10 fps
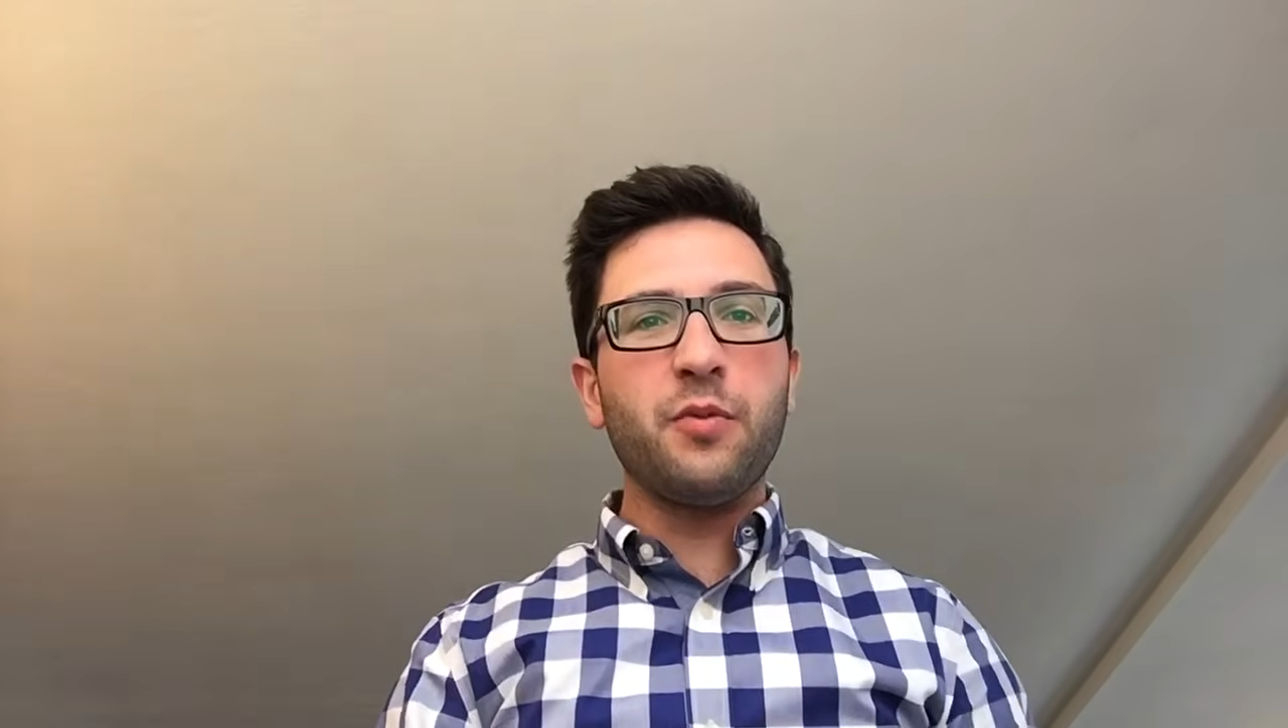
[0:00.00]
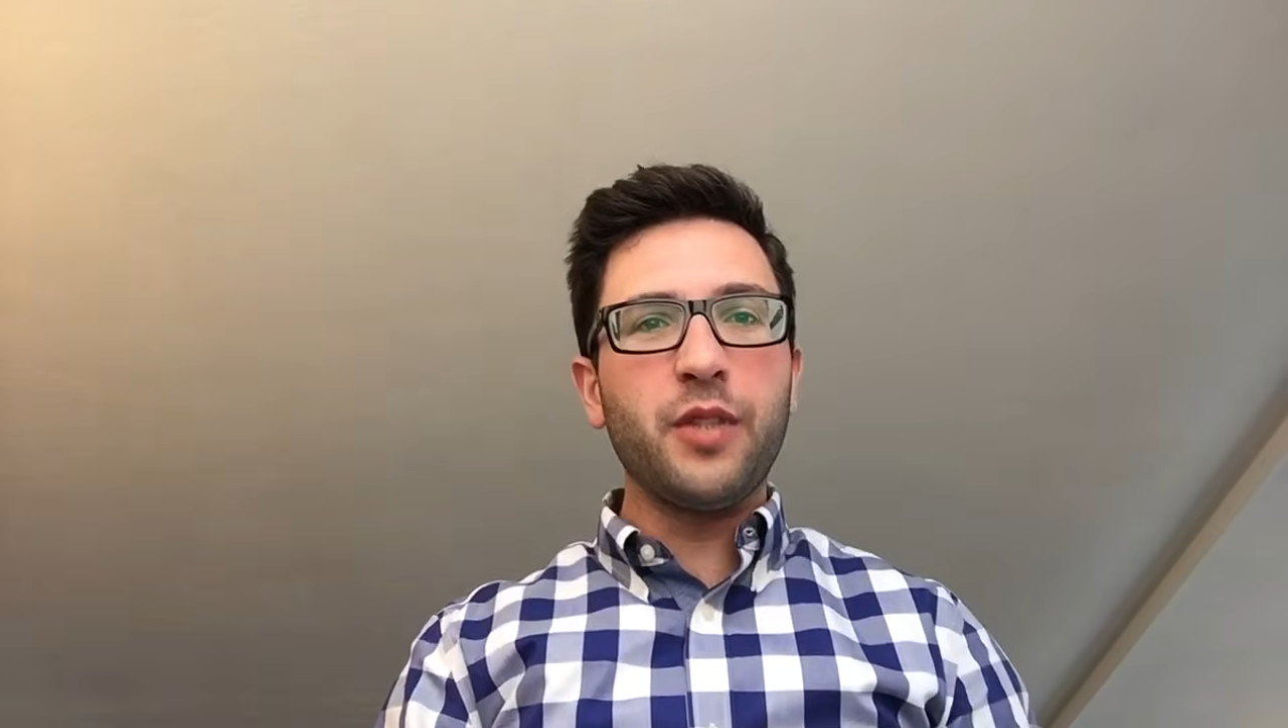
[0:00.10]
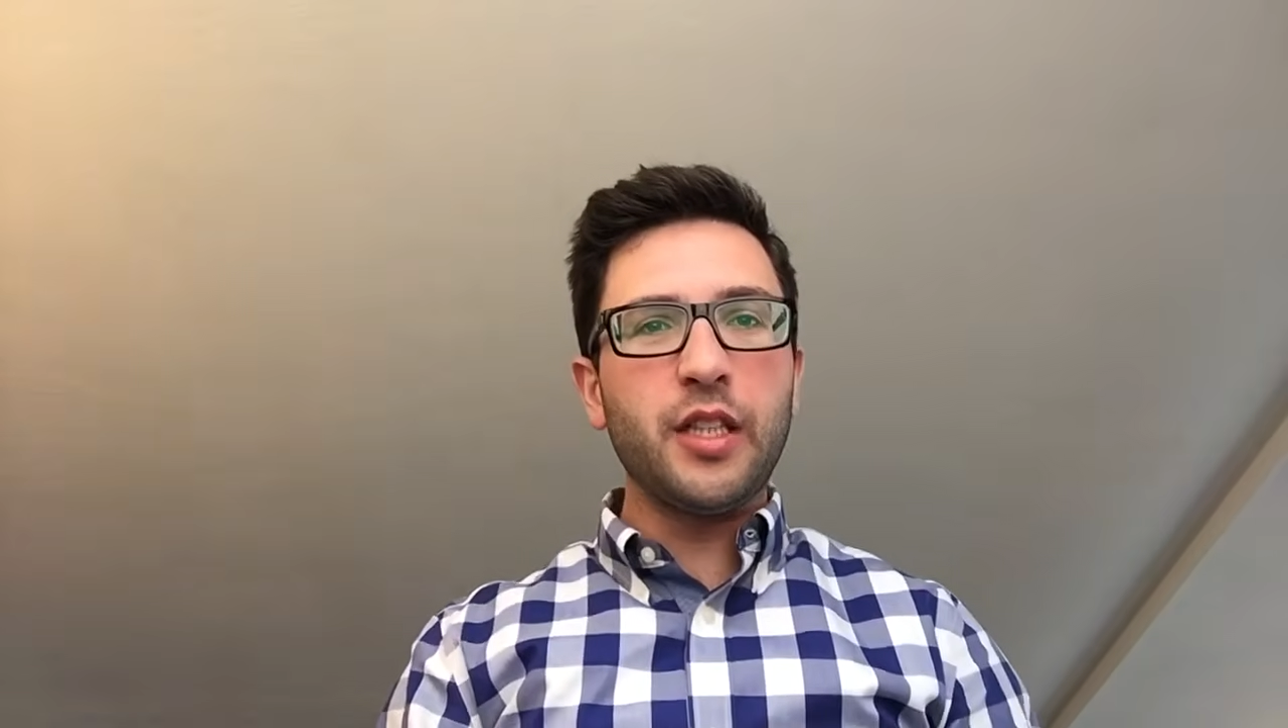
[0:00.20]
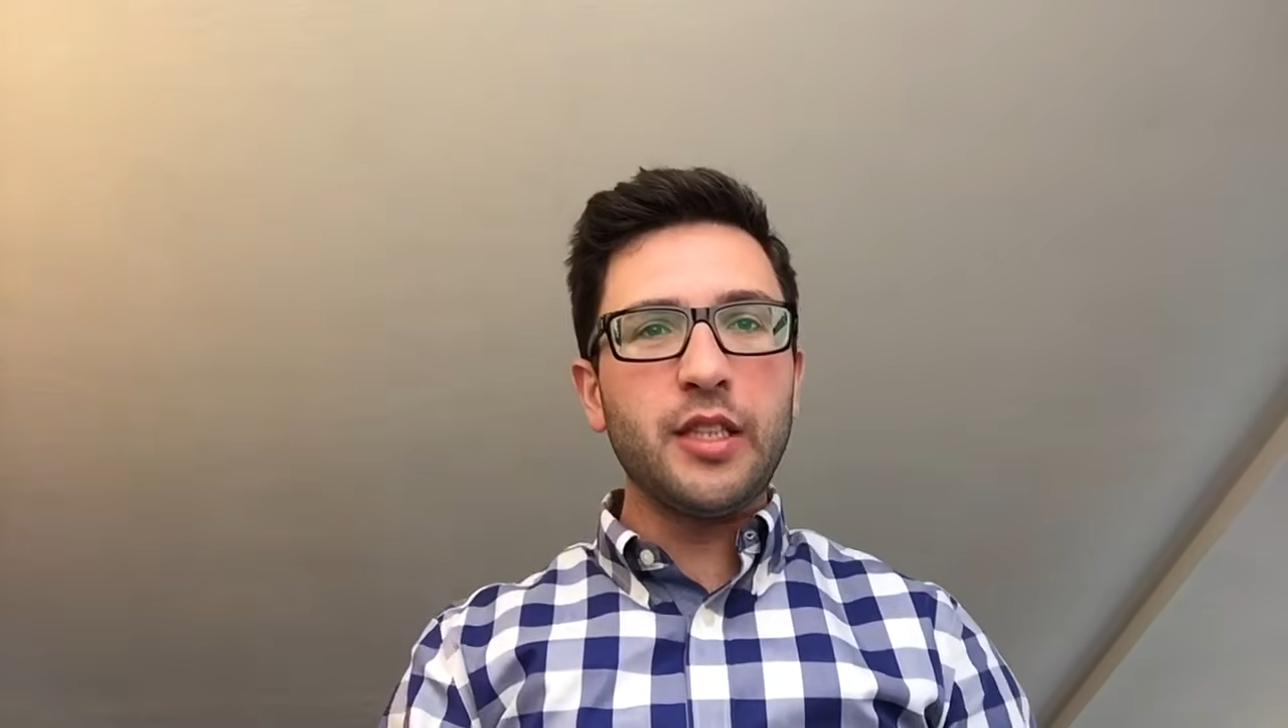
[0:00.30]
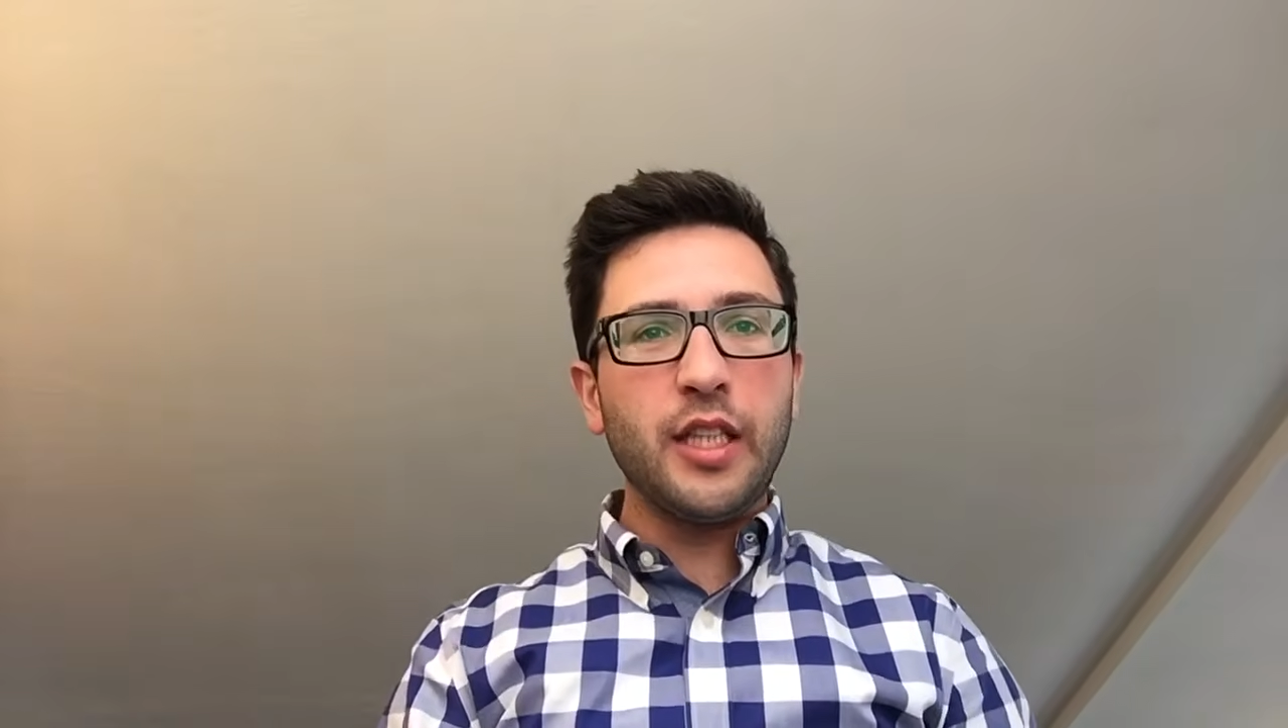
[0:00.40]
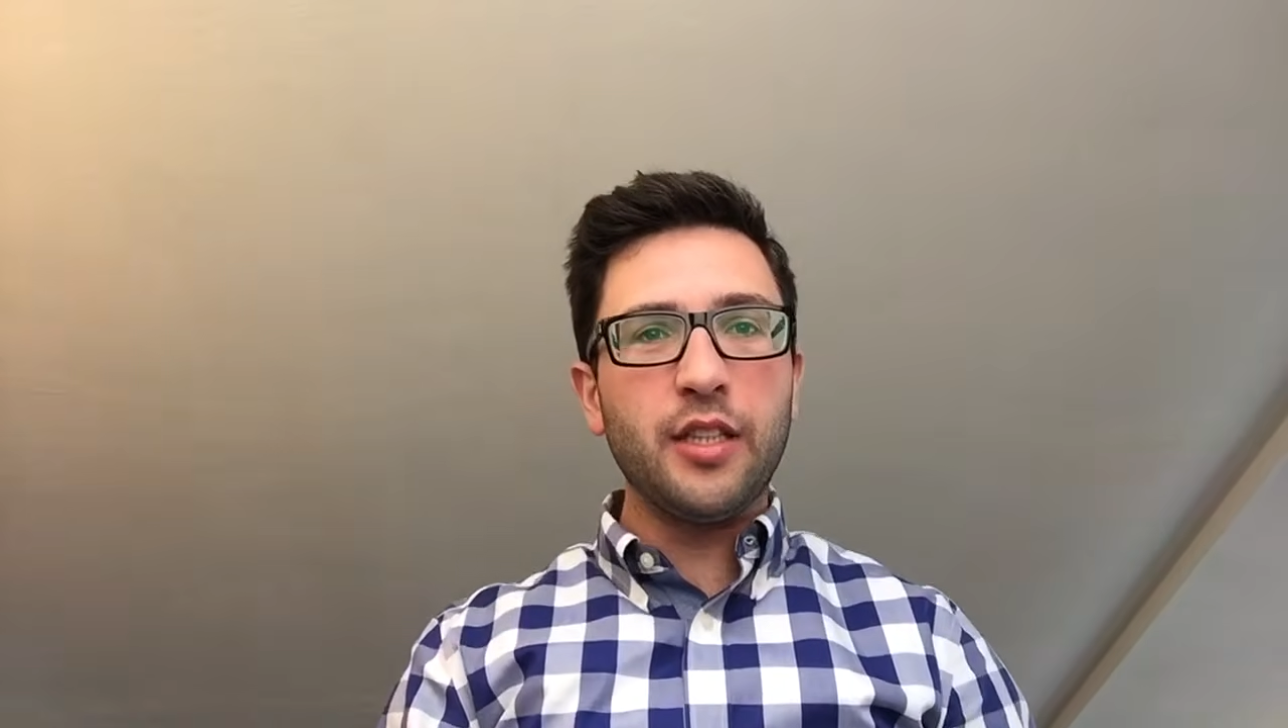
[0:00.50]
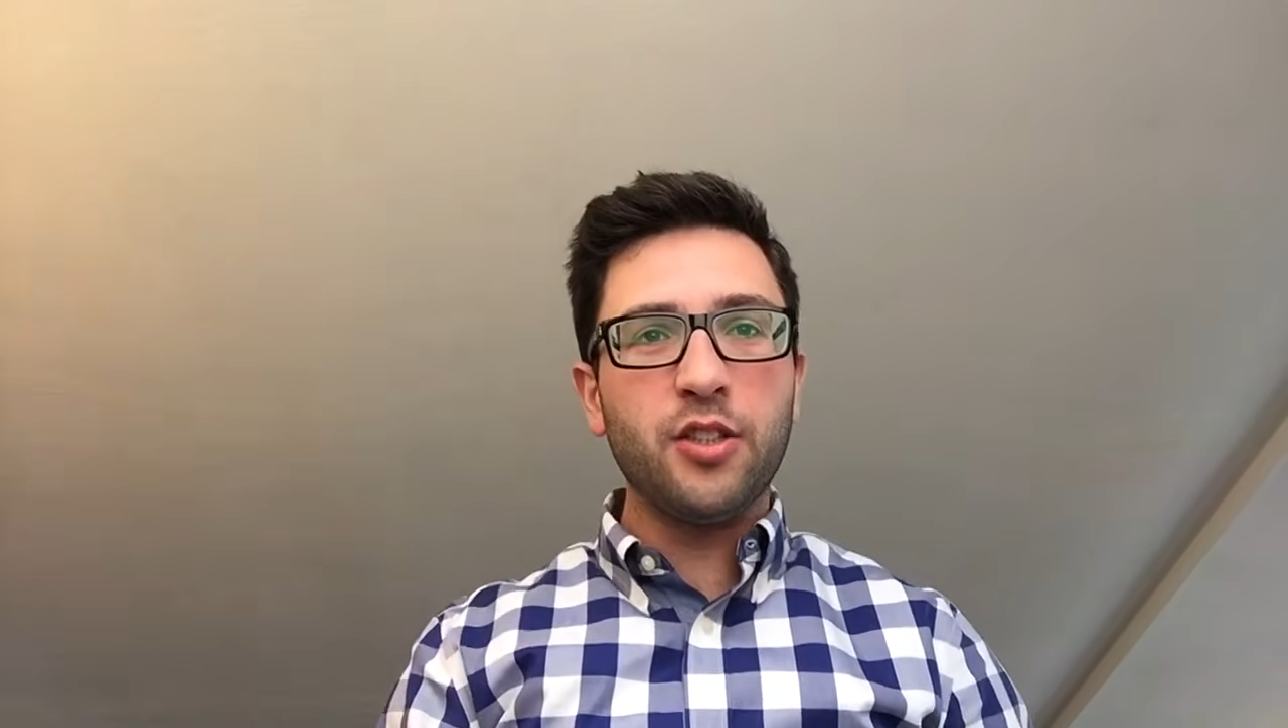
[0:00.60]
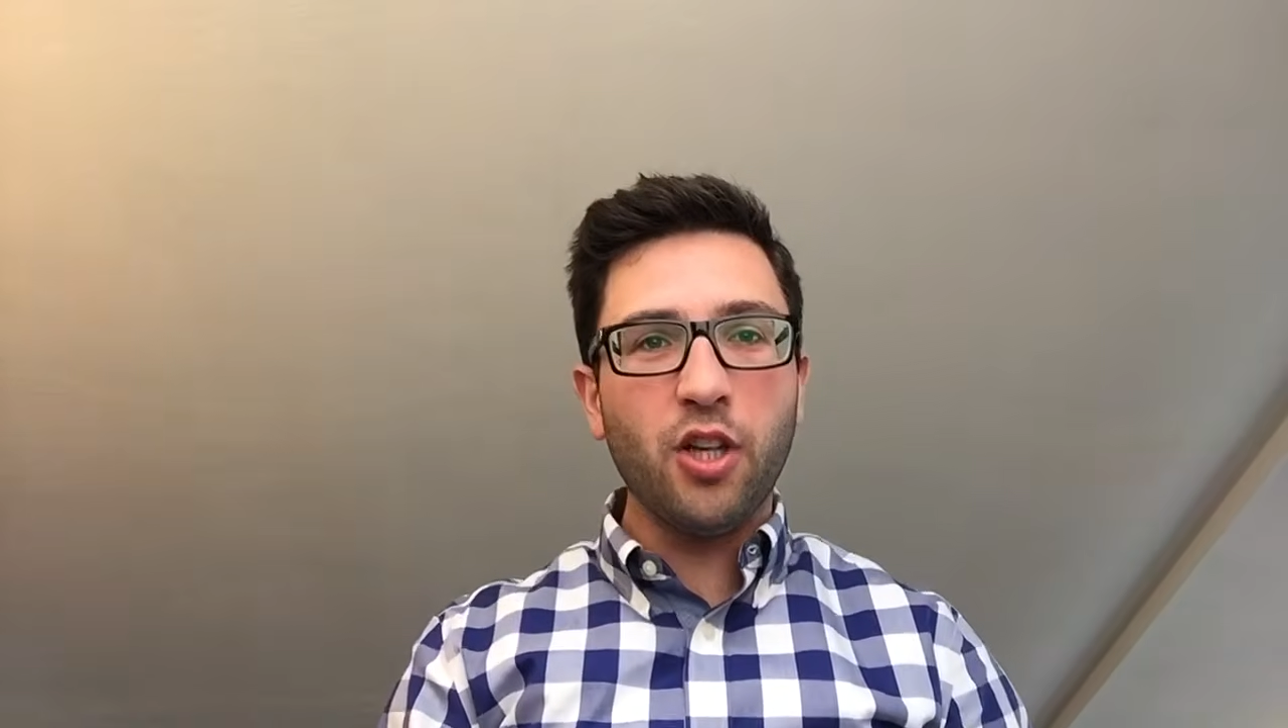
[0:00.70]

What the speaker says: rings and